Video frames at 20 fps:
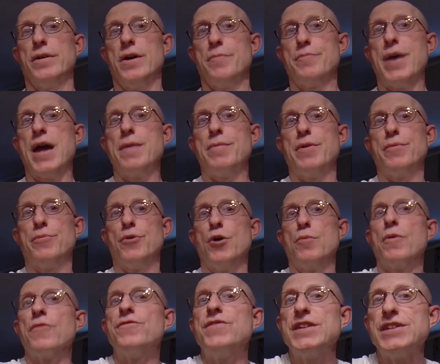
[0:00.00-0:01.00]
I'm a baby
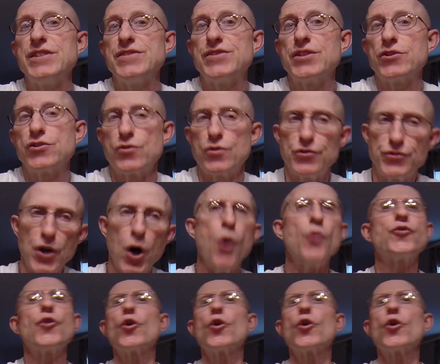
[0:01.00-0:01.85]
boomer, 56 years old.